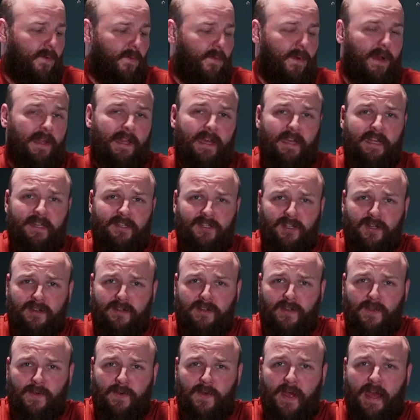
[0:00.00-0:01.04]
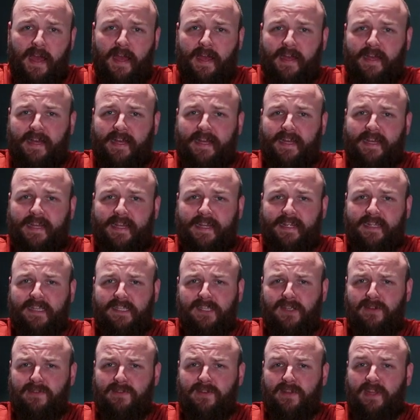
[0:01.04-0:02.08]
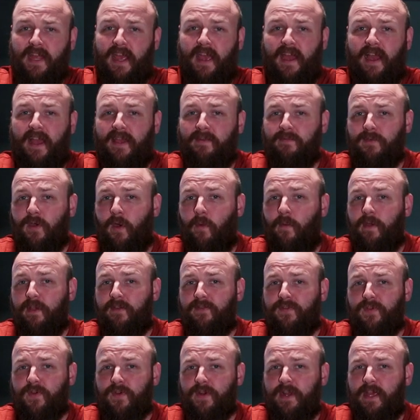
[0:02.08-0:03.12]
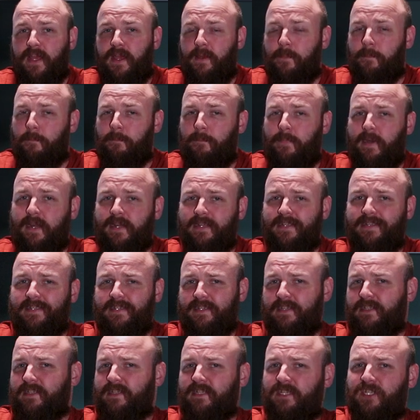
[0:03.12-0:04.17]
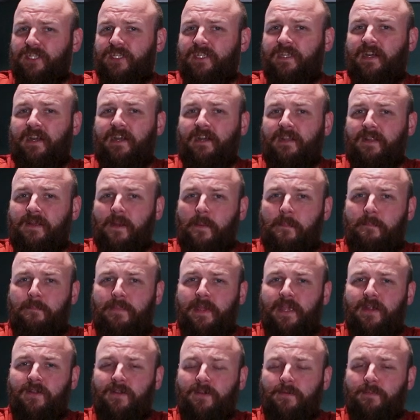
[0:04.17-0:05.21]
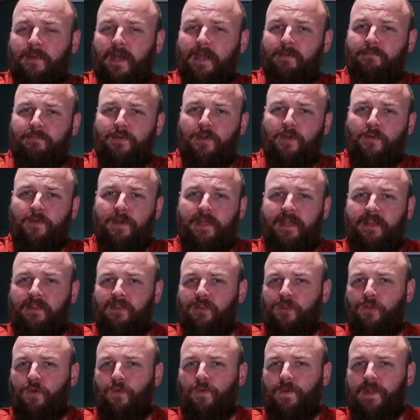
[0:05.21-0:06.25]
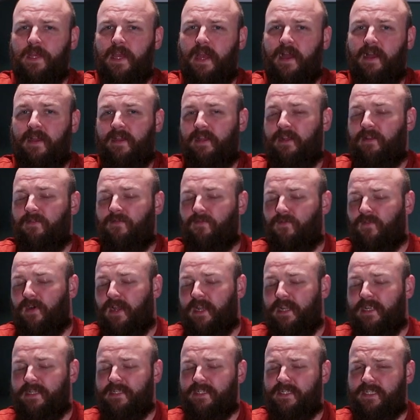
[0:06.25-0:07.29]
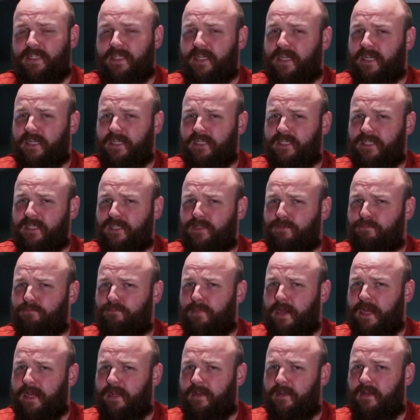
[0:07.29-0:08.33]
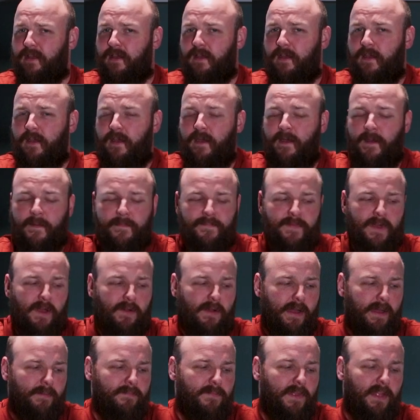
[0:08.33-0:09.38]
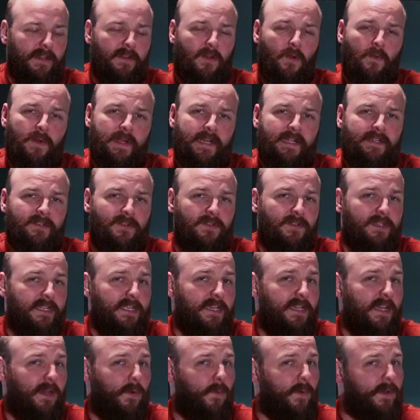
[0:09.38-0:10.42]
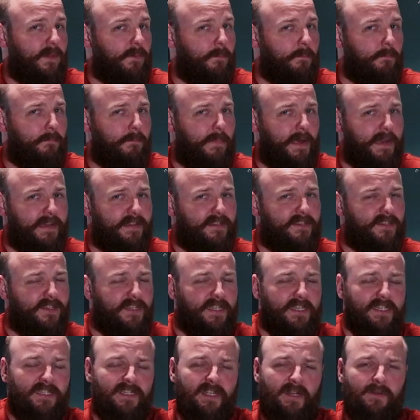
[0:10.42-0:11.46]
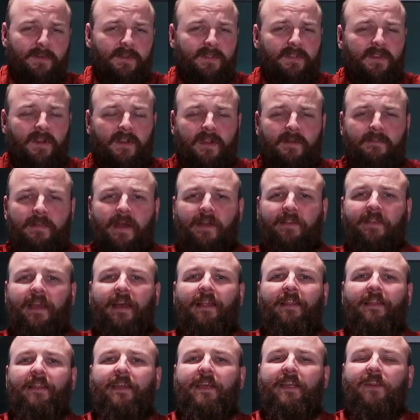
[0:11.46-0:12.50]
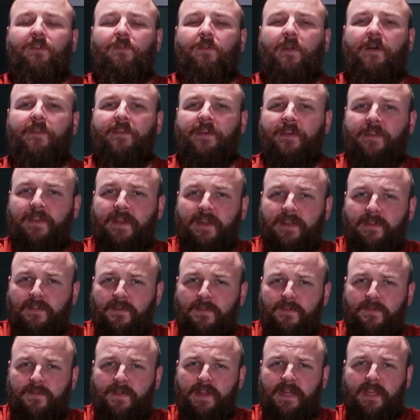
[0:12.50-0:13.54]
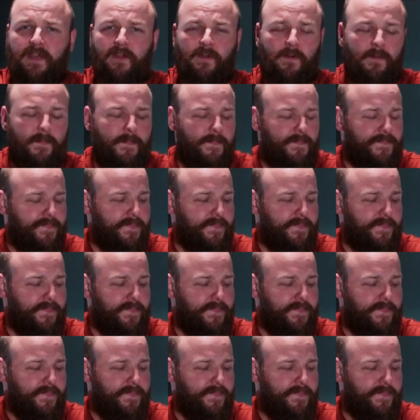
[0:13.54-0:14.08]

Well, I sure do. Uh, so today I'm going for a Marzen style beer by brewery Turia in Valencia, Spain. Now I'm not going into detail what Marzen is, I will talk about that later on in another video.